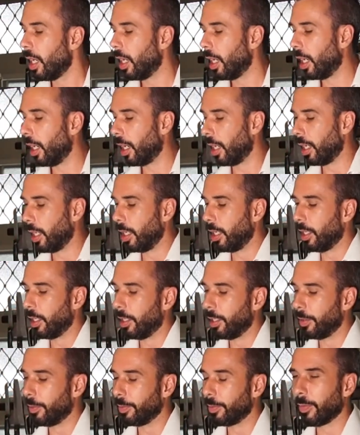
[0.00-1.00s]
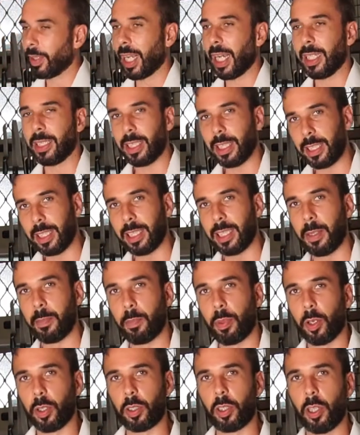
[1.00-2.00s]
And this is
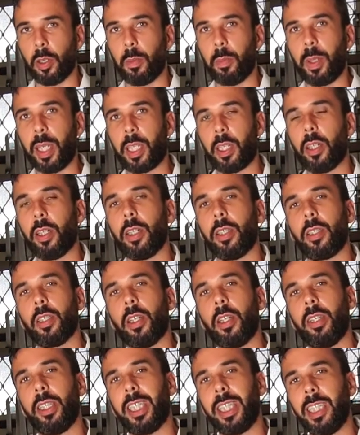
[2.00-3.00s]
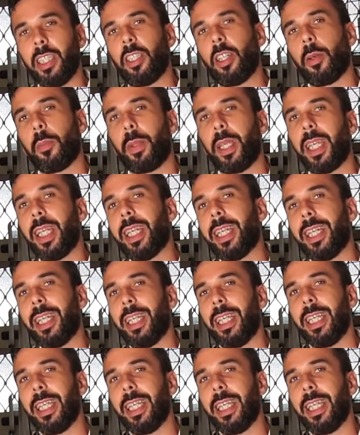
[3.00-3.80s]
important because a ginger beer